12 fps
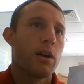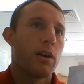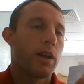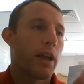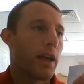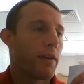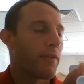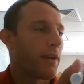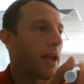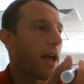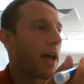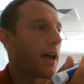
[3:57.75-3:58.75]
okay, if I
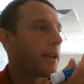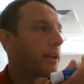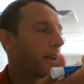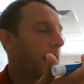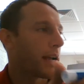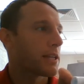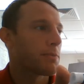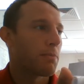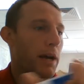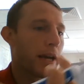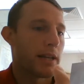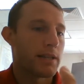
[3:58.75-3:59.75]
had x minus